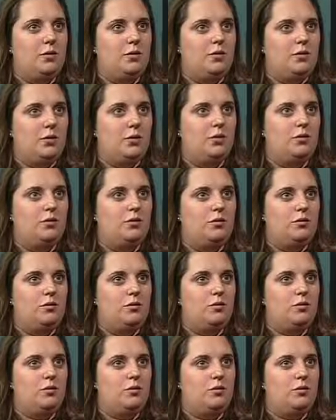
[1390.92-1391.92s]
over
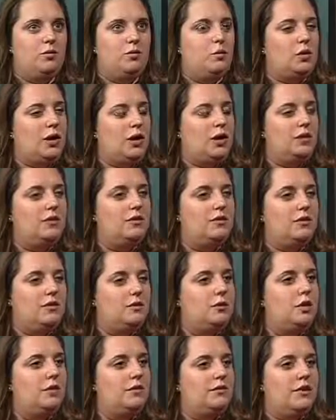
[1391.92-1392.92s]
20 to
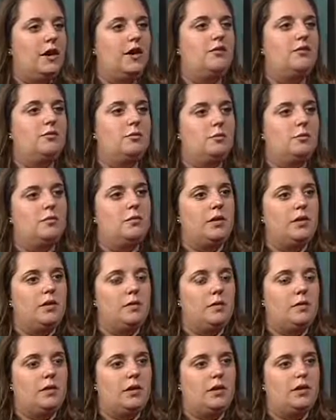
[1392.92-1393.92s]
25, I
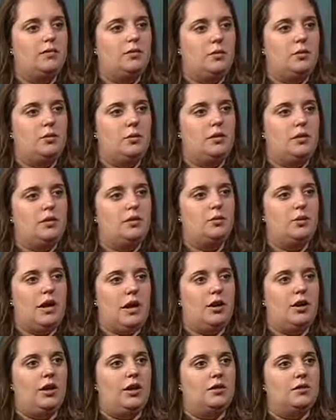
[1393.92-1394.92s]
believe, between the two
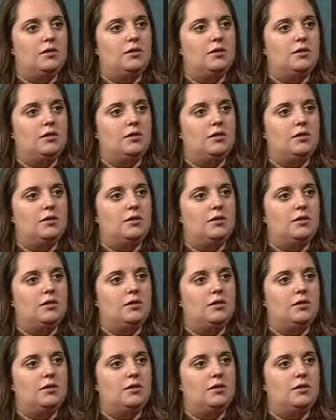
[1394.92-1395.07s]
counties.